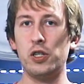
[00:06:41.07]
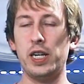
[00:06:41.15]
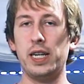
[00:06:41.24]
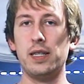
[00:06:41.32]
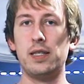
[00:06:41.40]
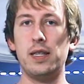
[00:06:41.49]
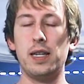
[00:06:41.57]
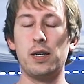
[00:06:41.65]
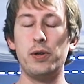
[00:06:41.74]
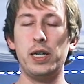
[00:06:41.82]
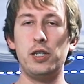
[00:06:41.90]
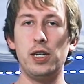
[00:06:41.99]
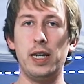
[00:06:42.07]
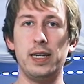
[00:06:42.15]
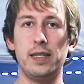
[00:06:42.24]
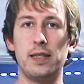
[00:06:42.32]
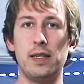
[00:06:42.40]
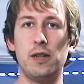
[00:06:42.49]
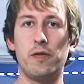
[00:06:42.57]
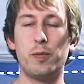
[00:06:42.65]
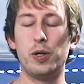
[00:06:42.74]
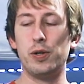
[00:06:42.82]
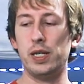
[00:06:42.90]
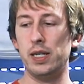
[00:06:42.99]
chains that create chill haze of
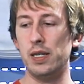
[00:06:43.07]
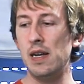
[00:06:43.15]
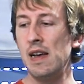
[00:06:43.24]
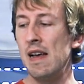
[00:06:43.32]
protein.